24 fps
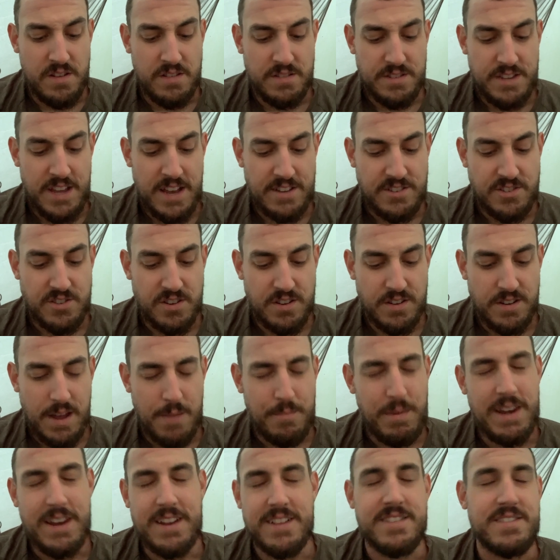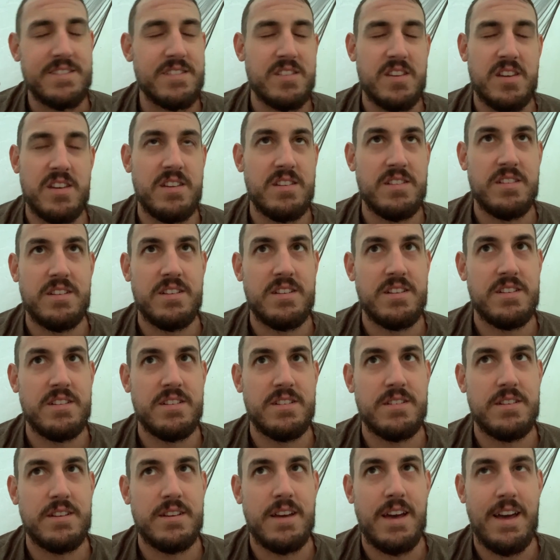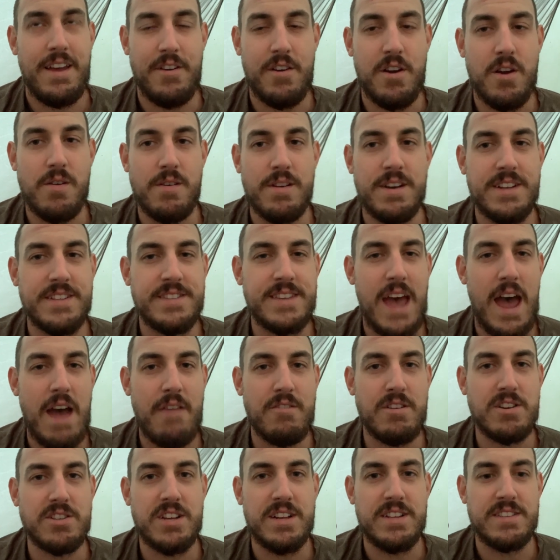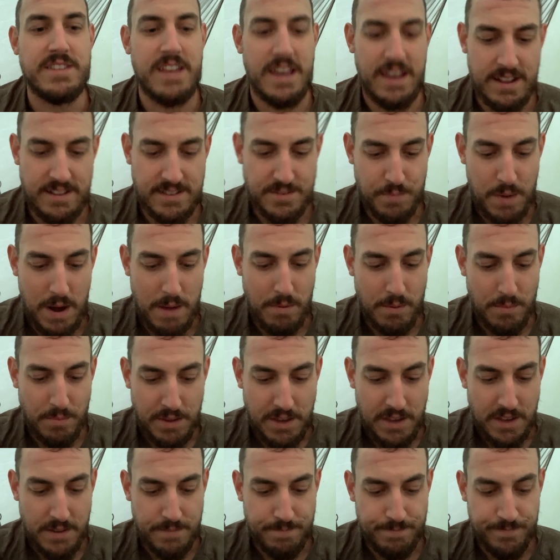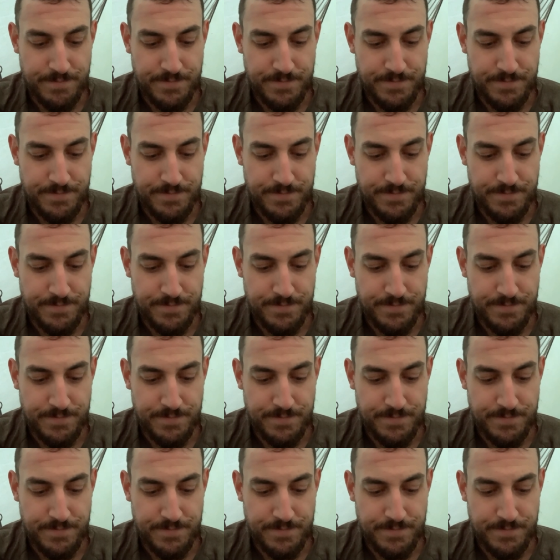texture, I mean, it's, I don't know. It's average. I'd say it's probably a,